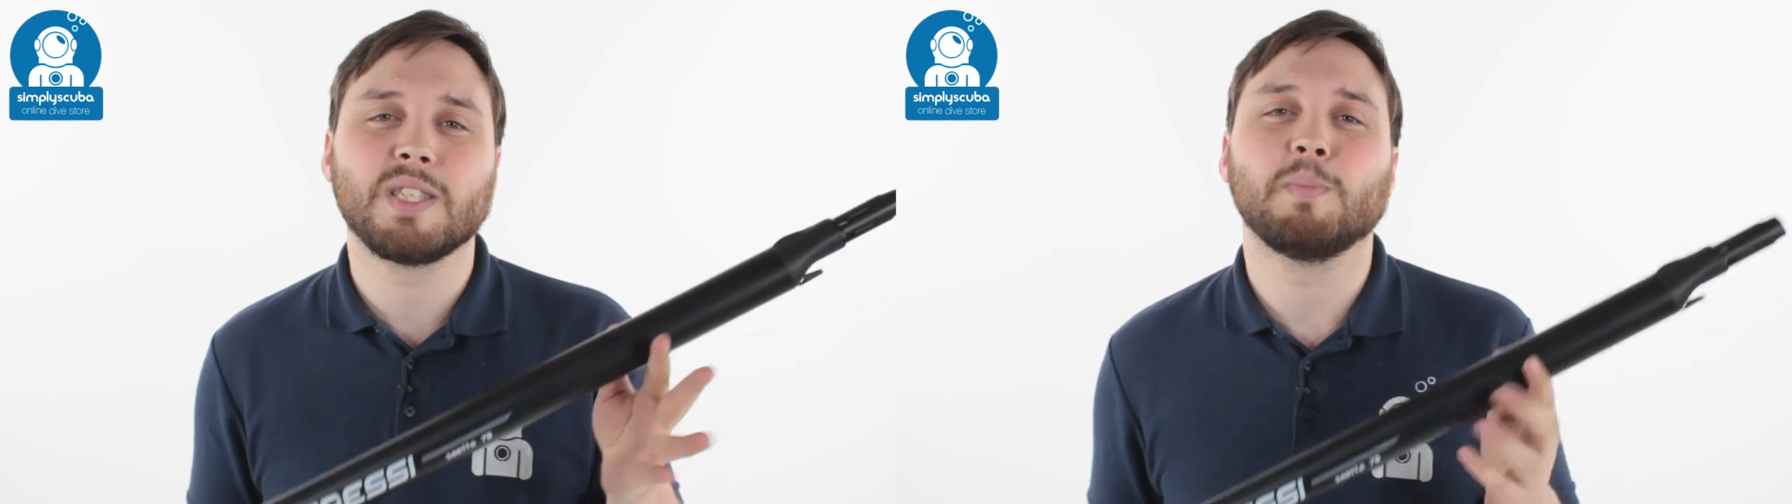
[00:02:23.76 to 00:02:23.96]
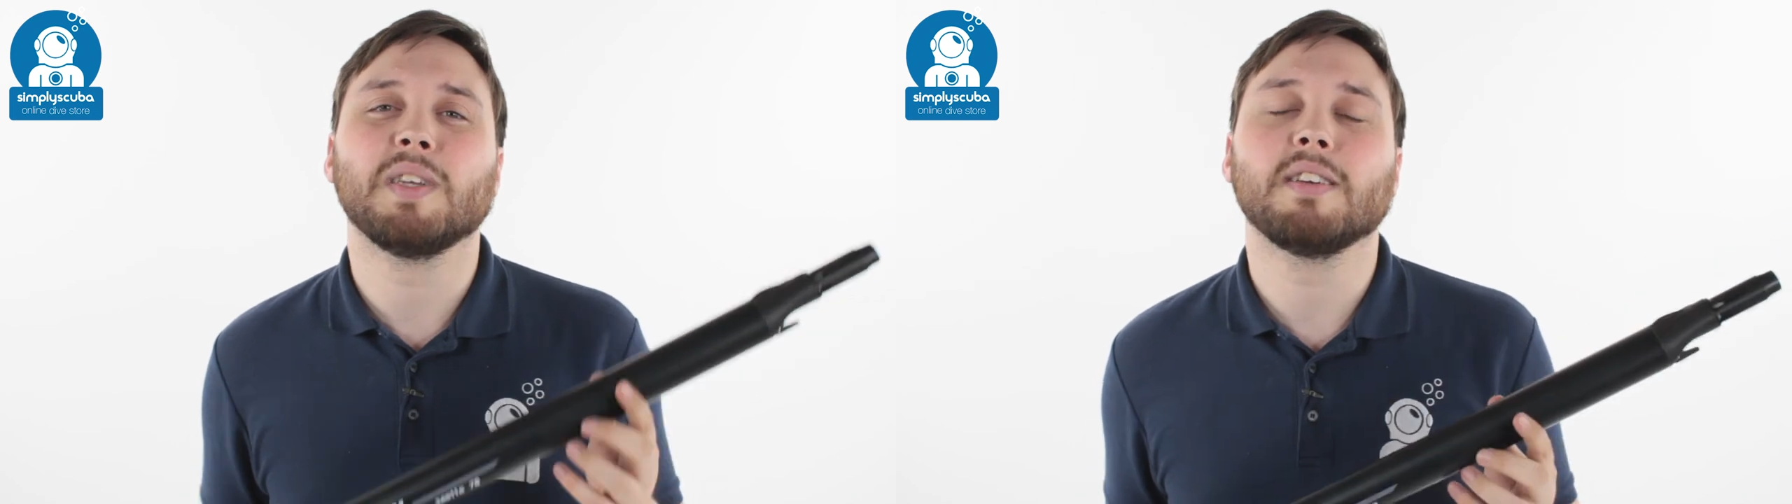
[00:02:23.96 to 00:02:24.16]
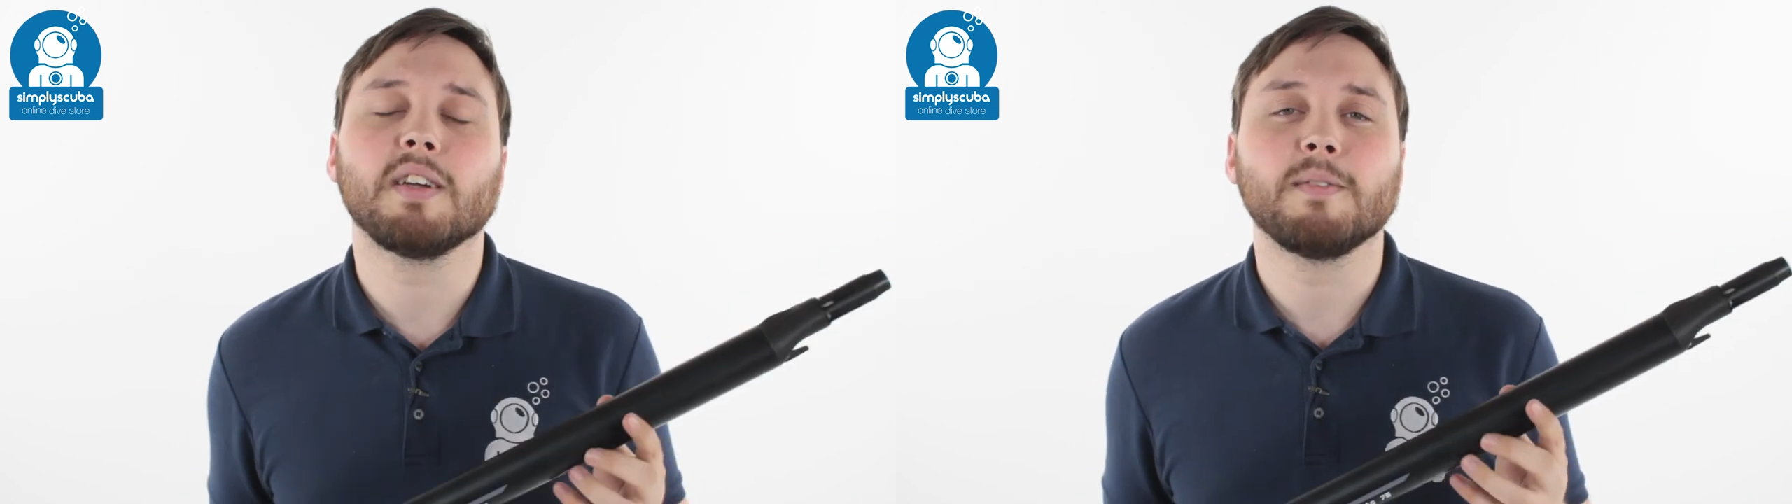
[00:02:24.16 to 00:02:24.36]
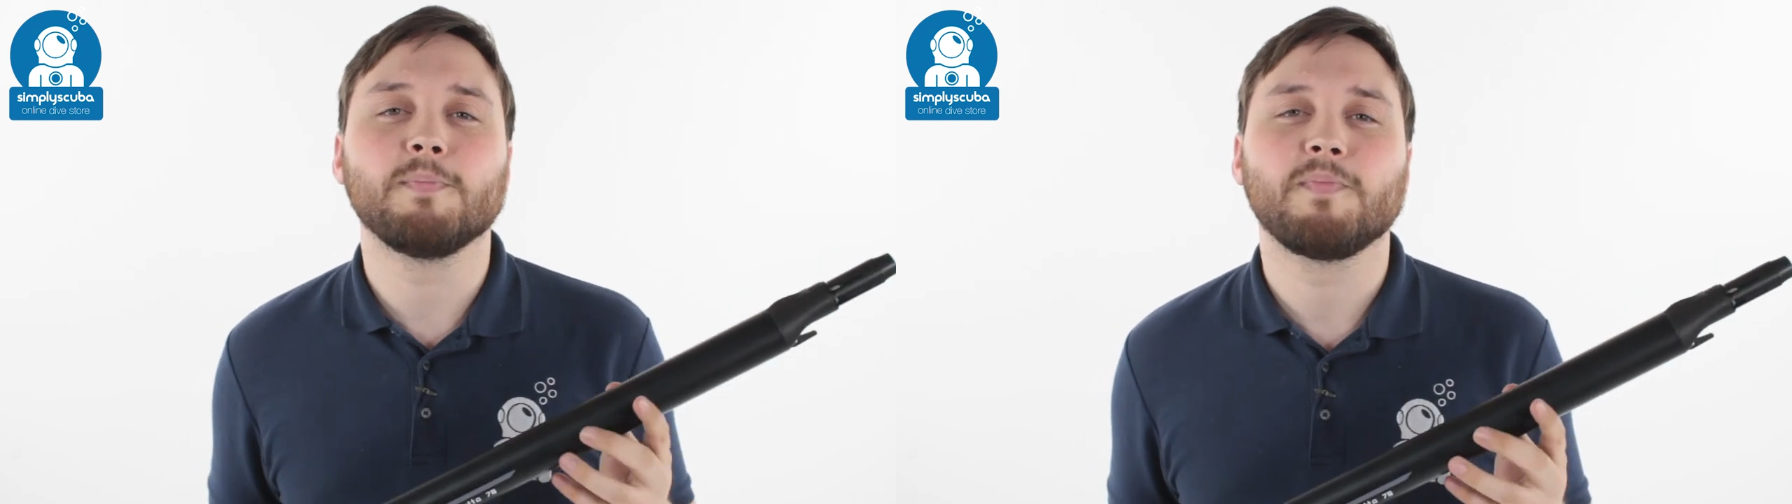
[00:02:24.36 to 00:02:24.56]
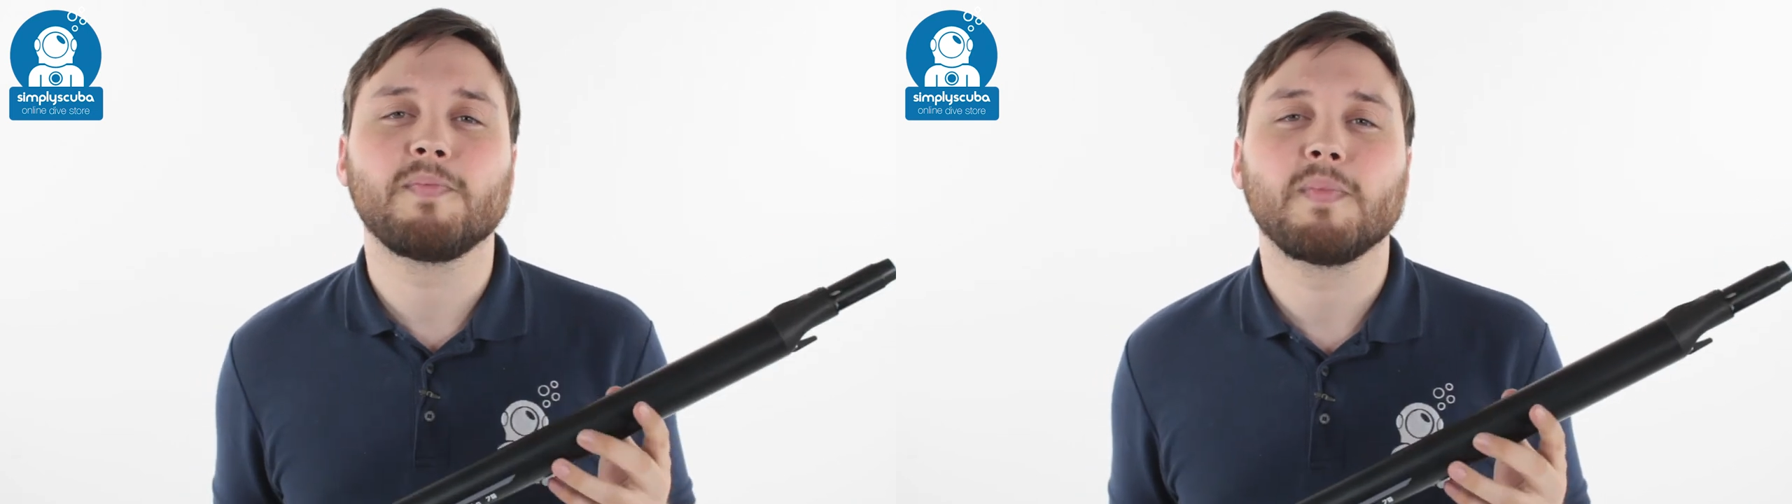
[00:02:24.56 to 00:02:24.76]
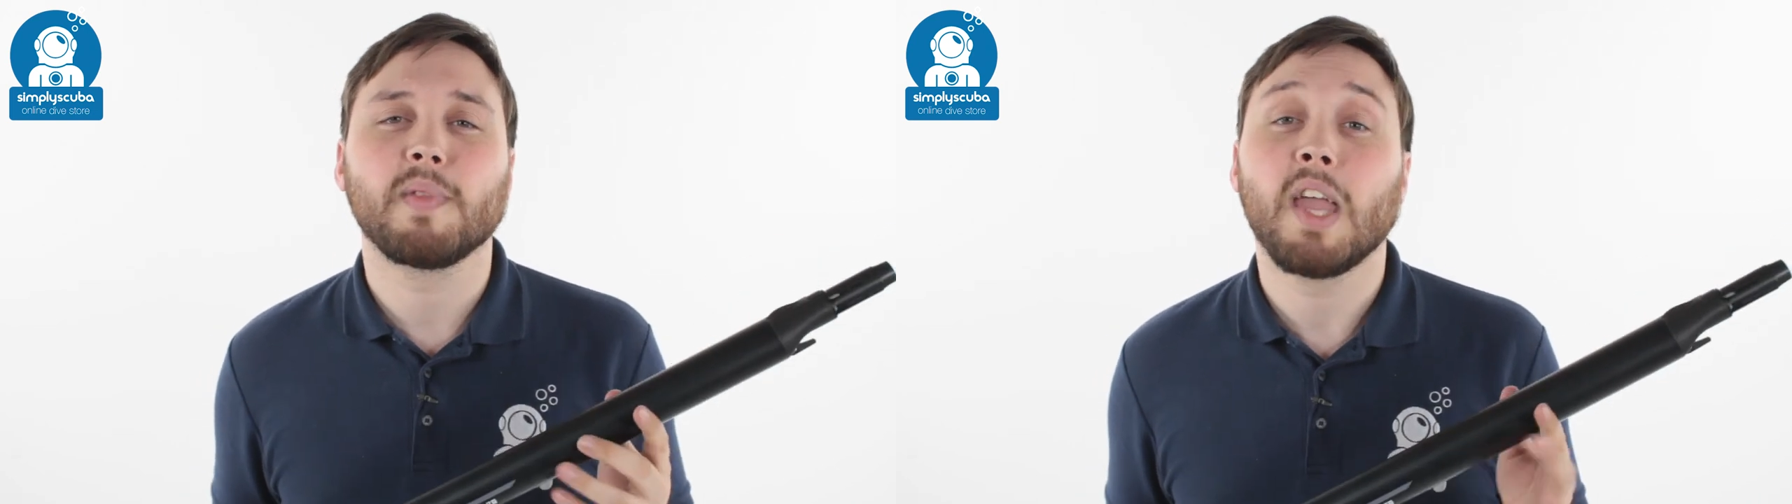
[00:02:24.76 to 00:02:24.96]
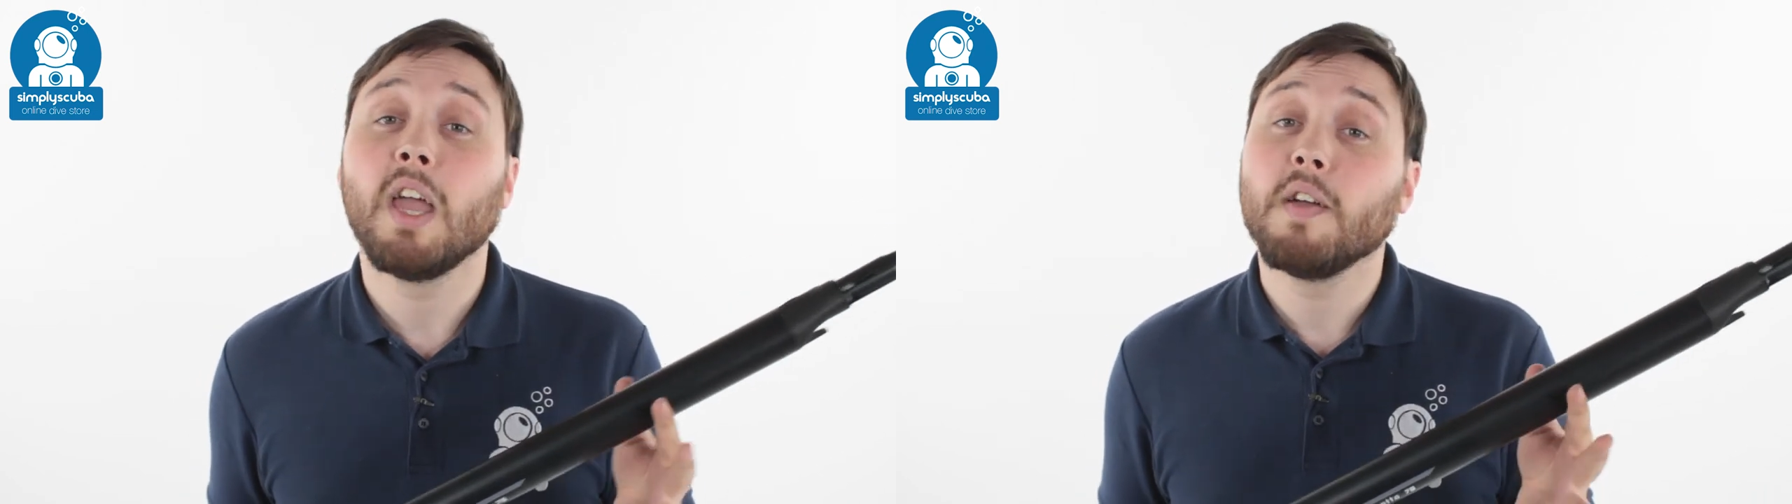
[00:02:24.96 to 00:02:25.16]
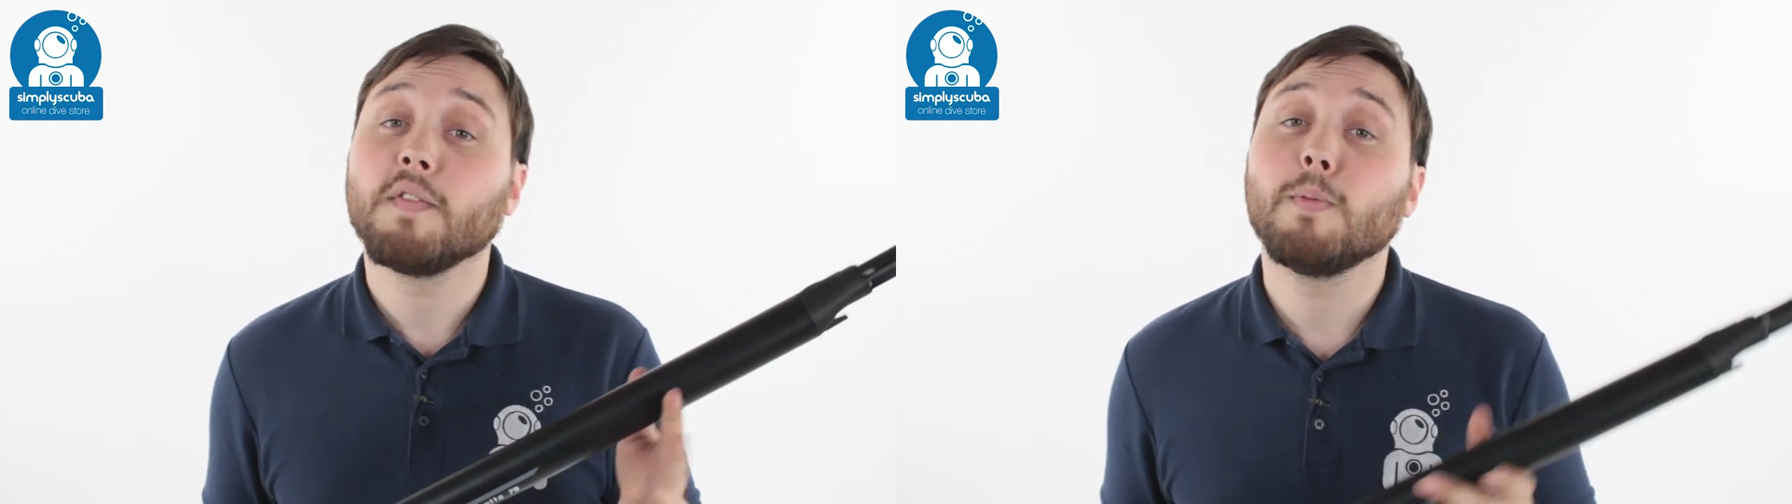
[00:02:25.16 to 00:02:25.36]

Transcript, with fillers: spear gun. If you